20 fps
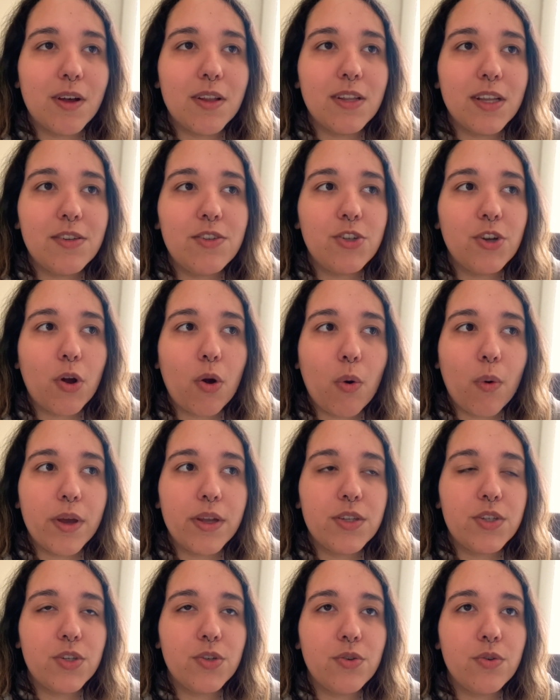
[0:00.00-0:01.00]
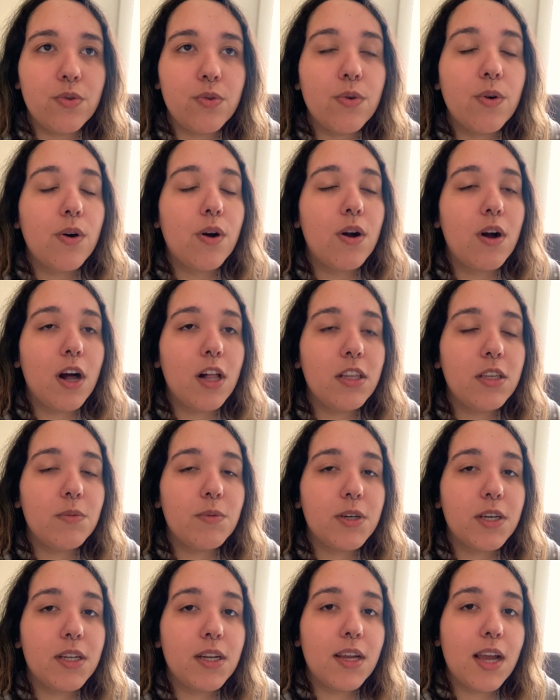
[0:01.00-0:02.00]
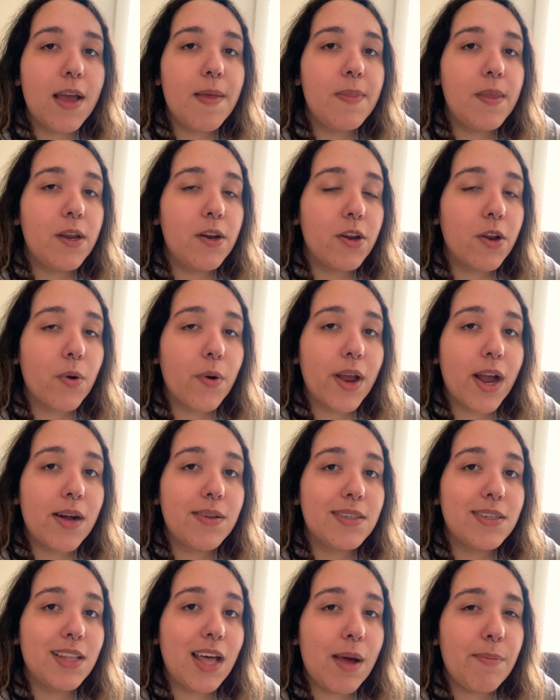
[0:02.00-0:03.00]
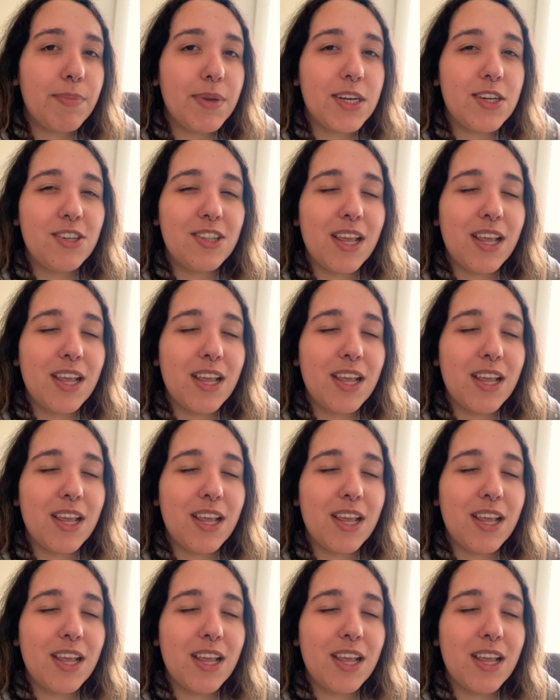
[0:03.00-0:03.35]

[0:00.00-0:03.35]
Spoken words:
Unless you're going to Hollywood and then you're going out to that beach,